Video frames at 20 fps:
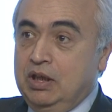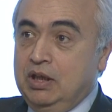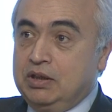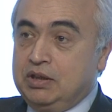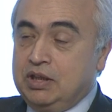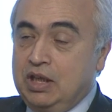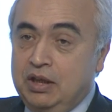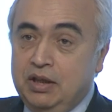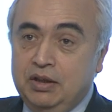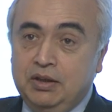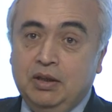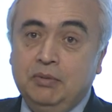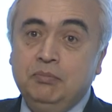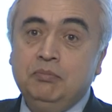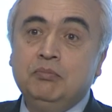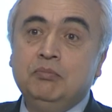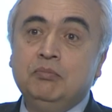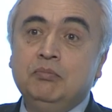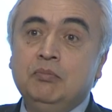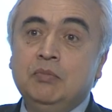Canada,
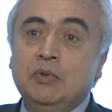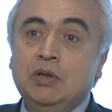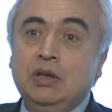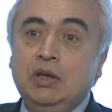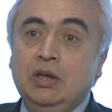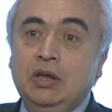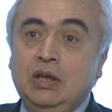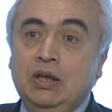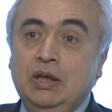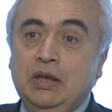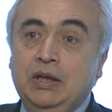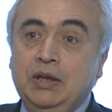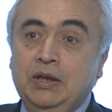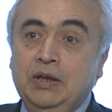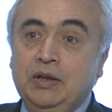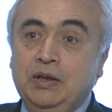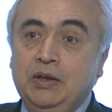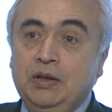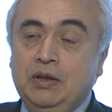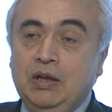
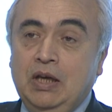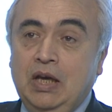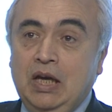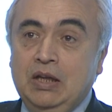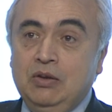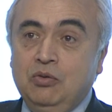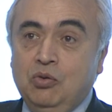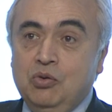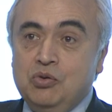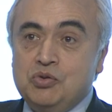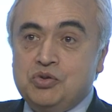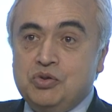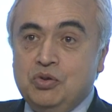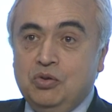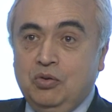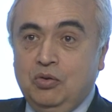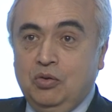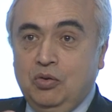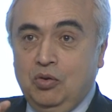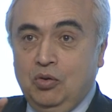and
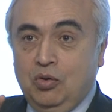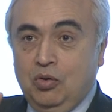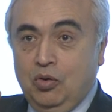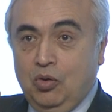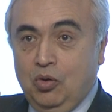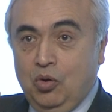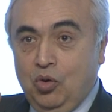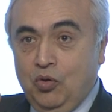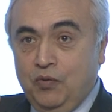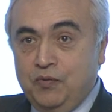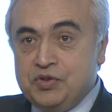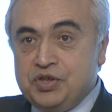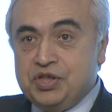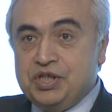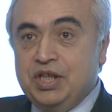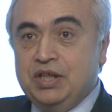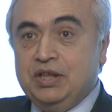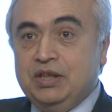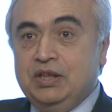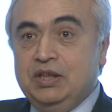also
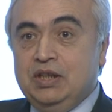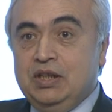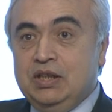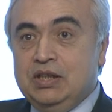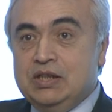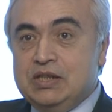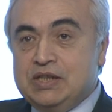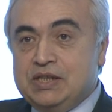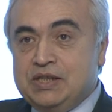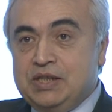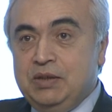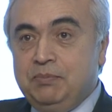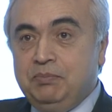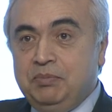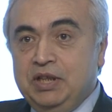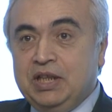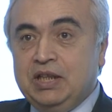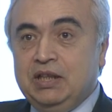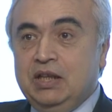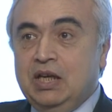offset the steep
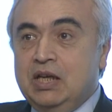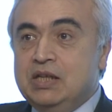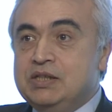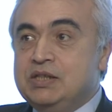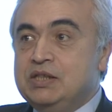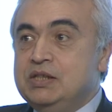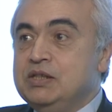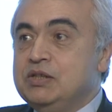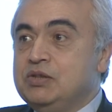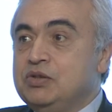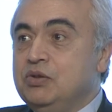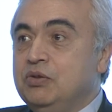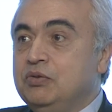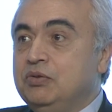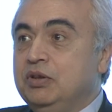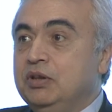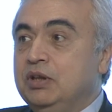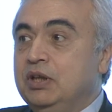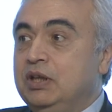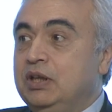declines in
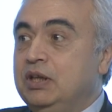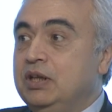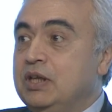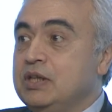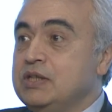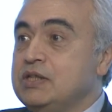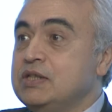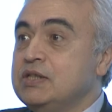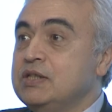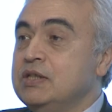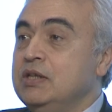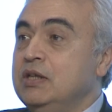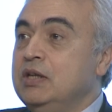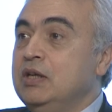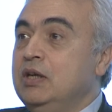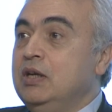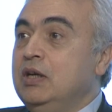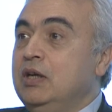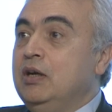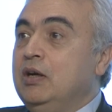certain areas.
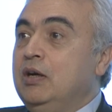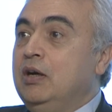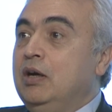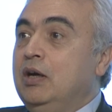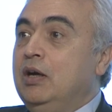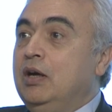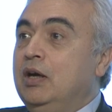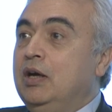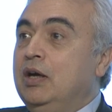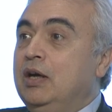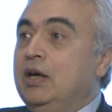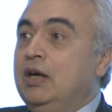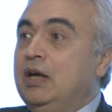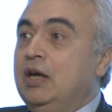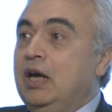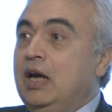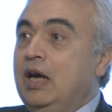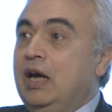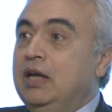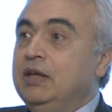
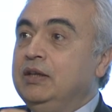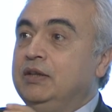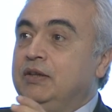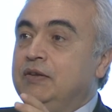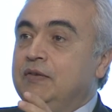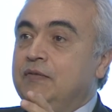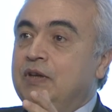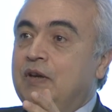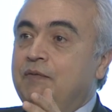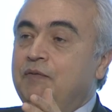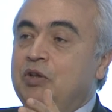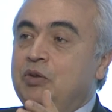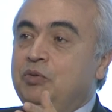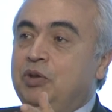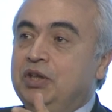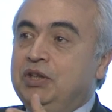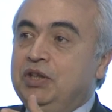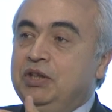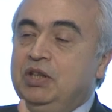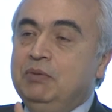And when we look
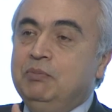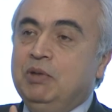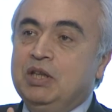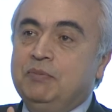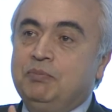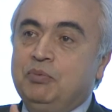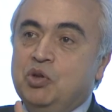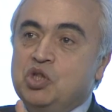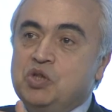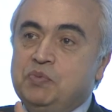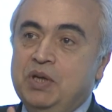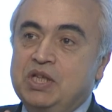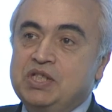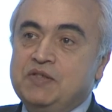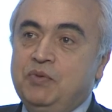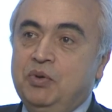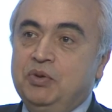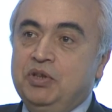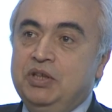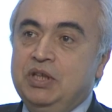at the demand prospects
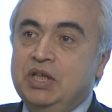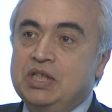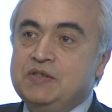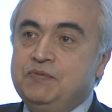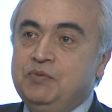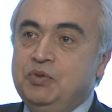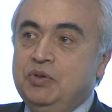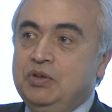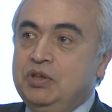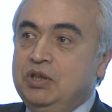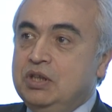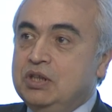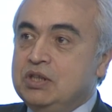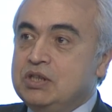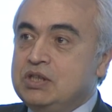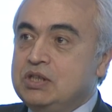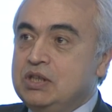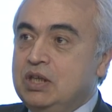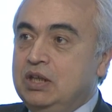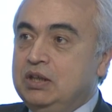for the next few
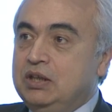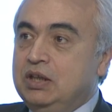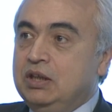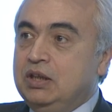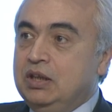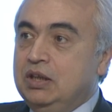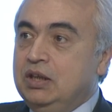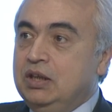years, I think